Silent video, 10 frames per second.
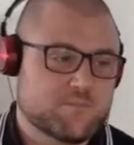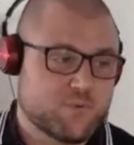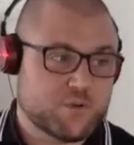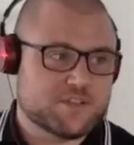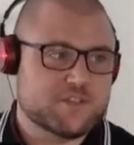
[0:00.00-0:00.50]

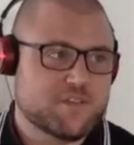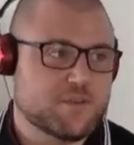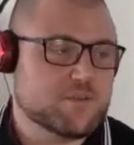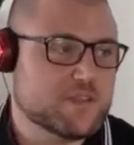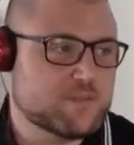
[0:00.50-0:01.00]
points of view
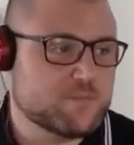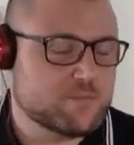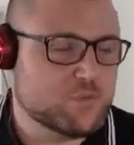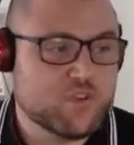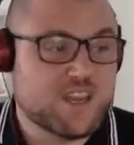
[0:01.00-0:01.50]
on this
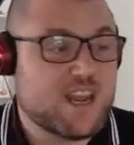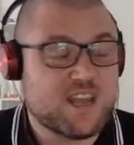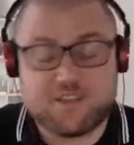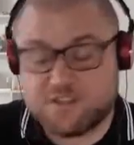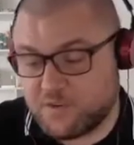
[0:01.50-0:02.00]
more than any
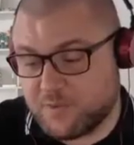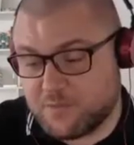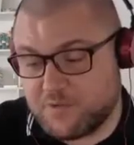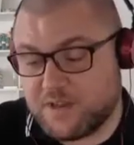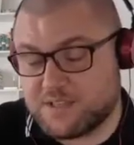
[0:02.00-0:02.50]
topic
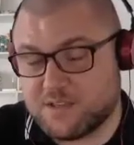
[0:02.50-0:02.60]
we've had.